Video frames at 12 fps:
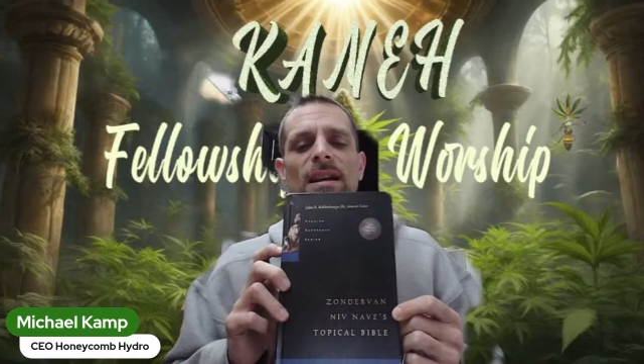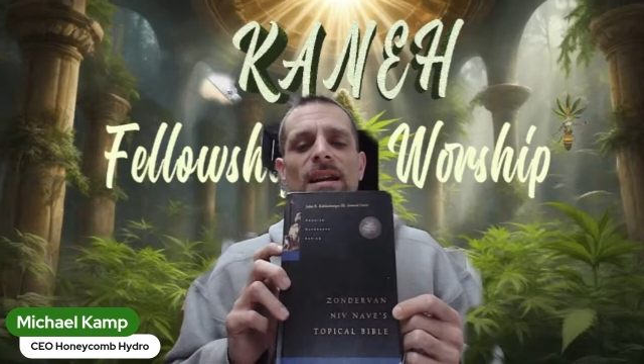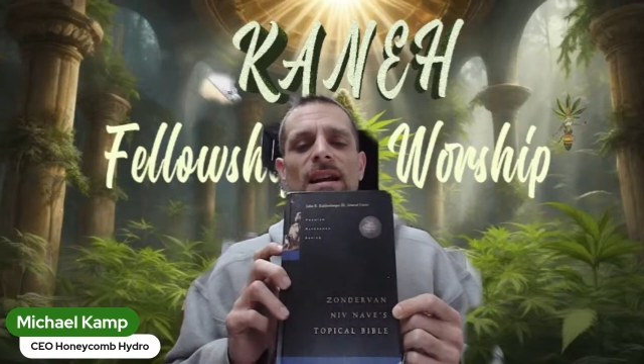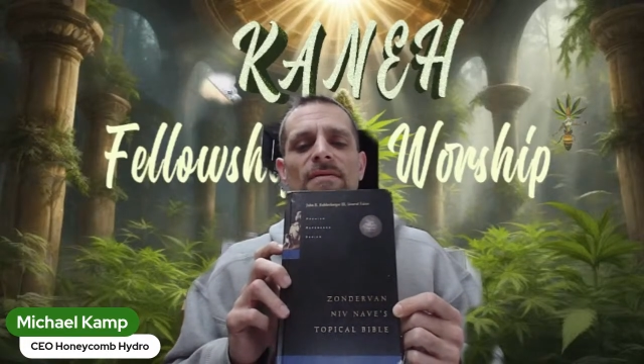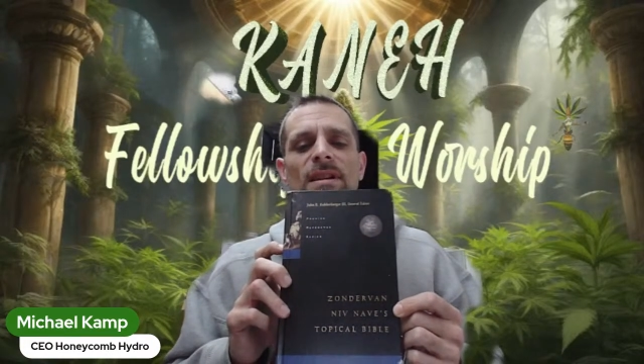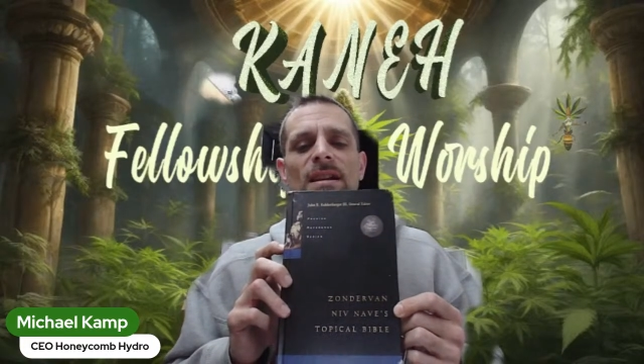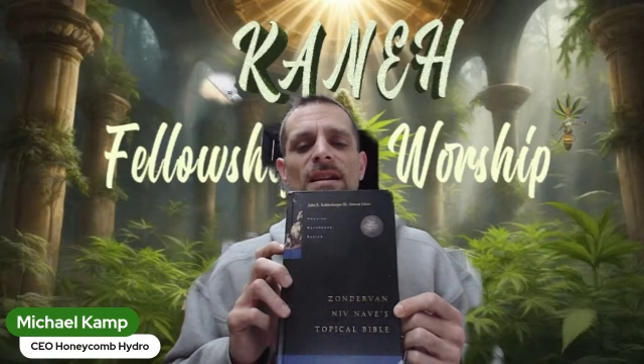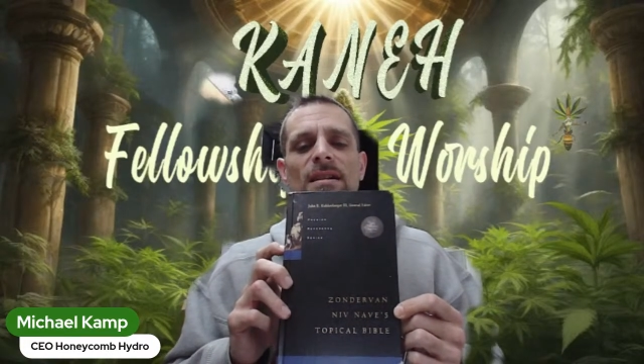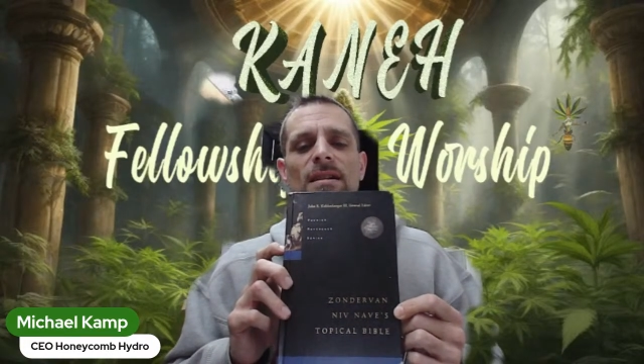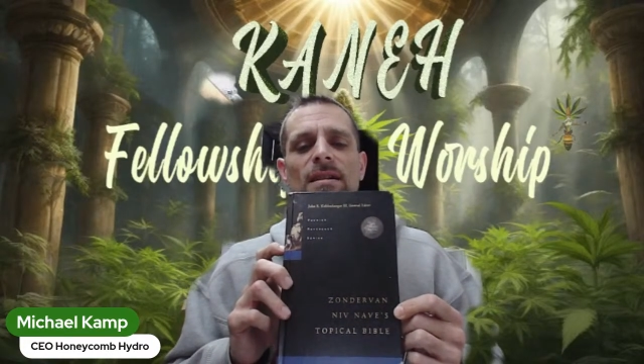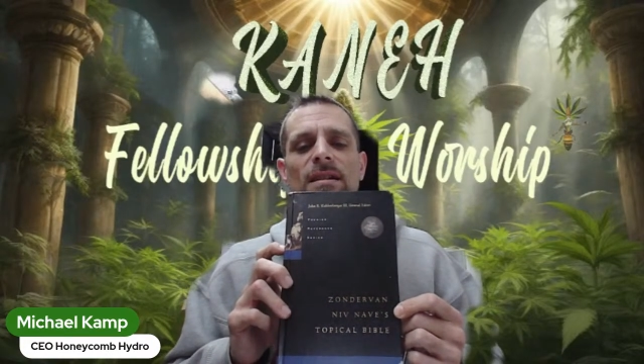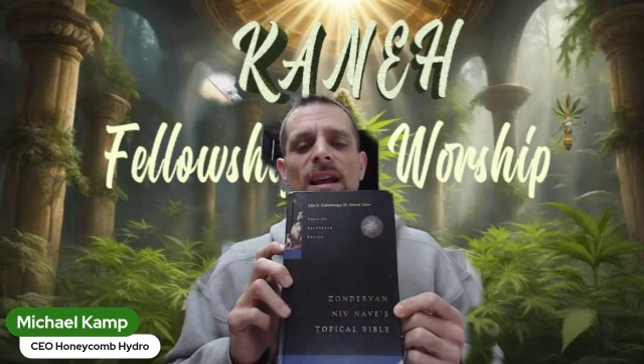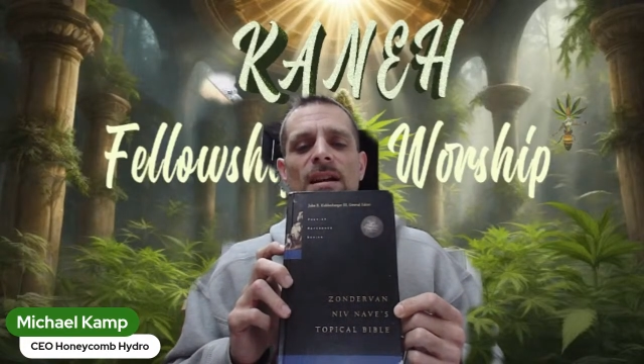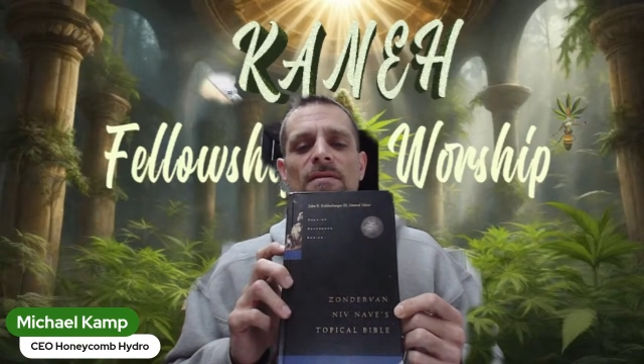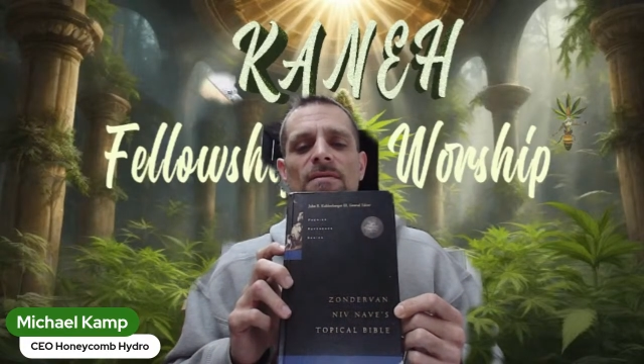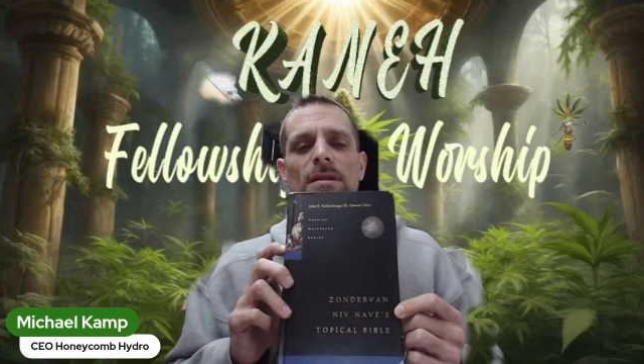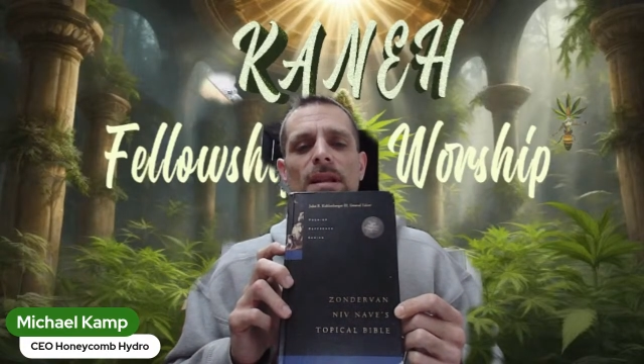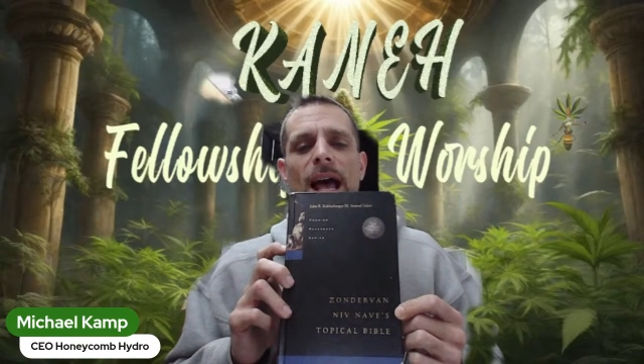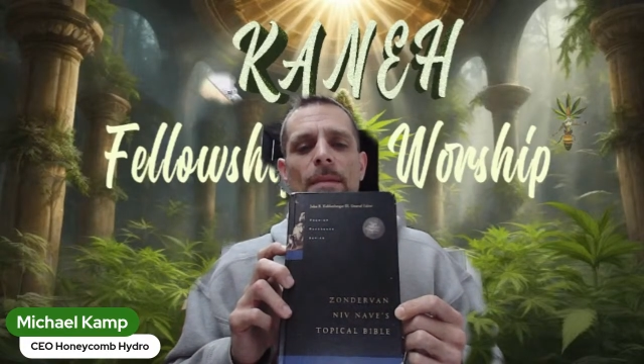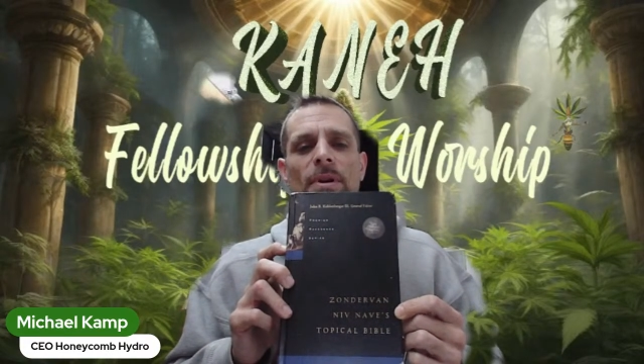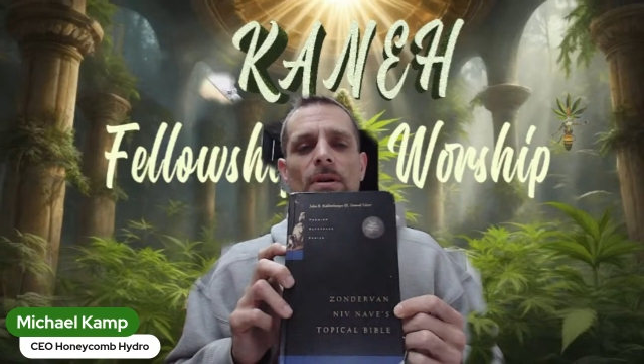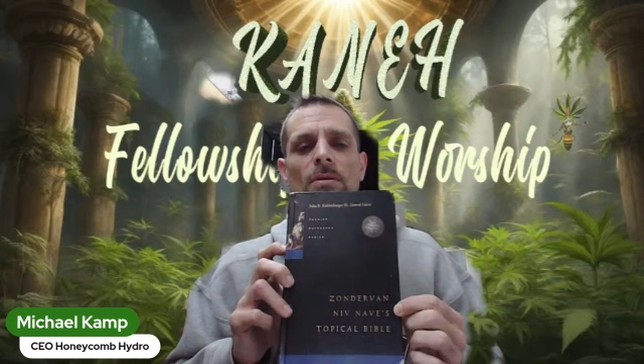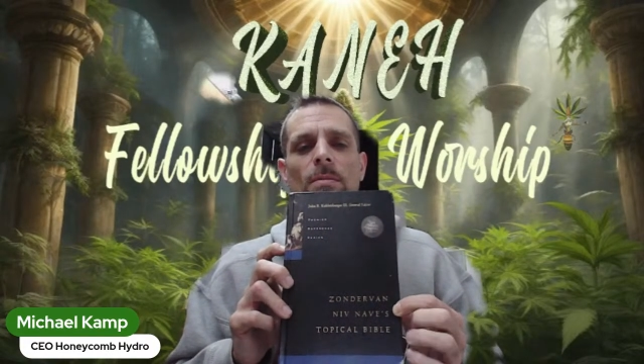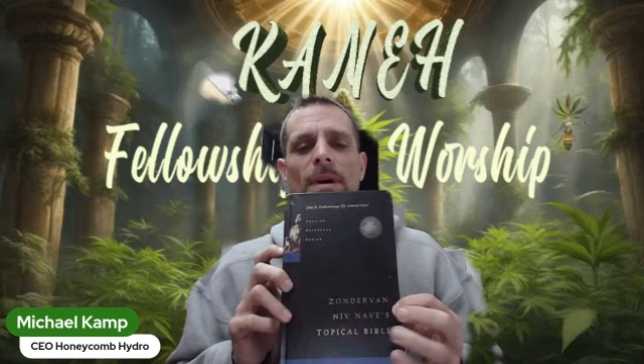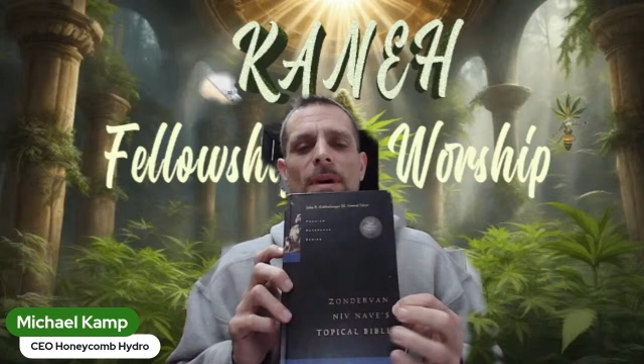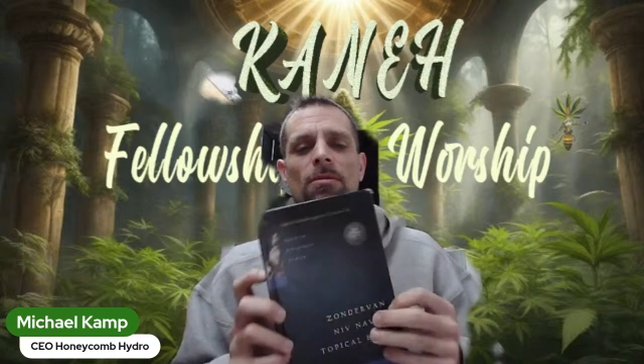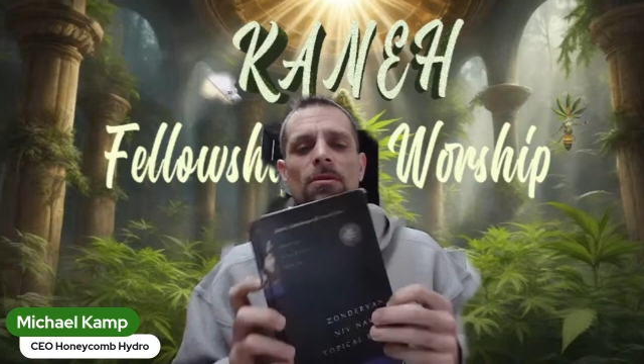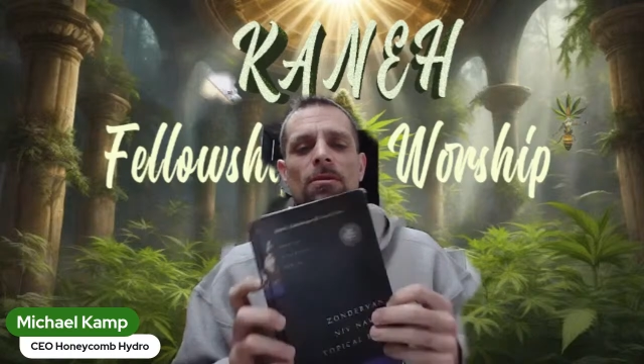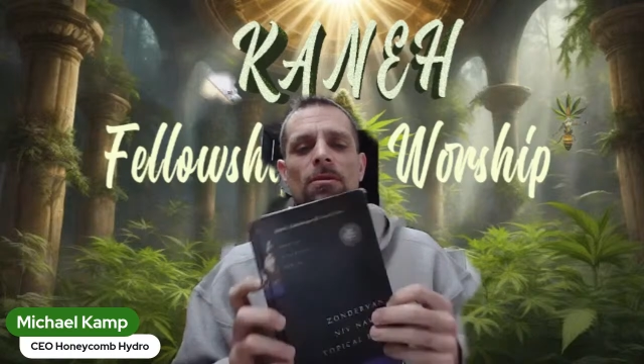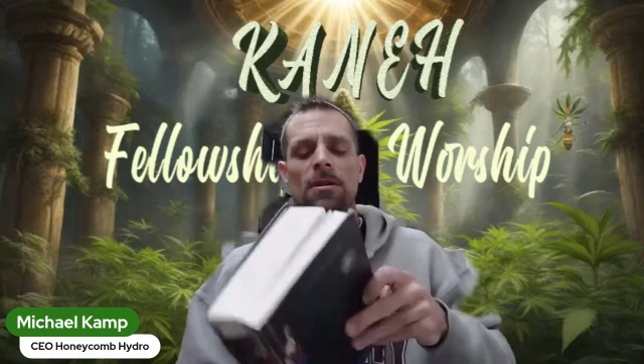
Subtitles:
NIV Knaves Topical Bible.